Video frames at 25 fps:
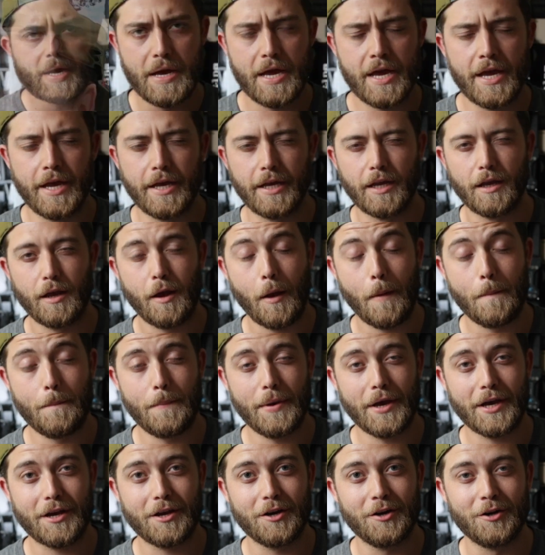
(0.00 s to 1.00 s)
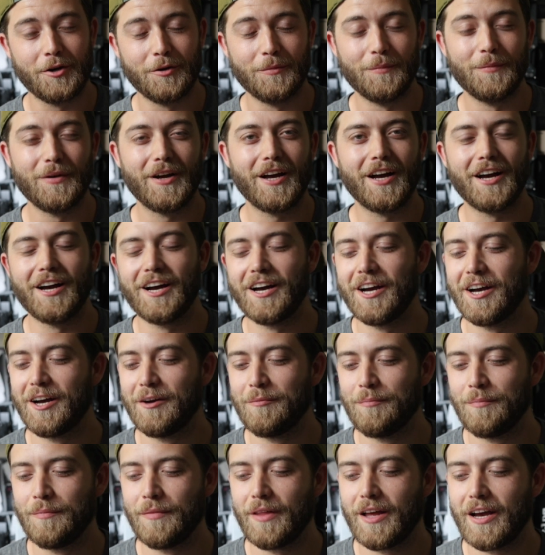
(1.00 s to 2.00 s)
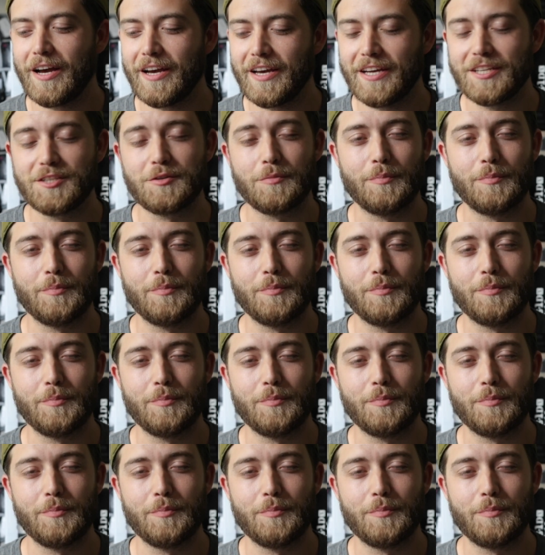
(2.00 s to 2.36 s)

Bang! Back home. I had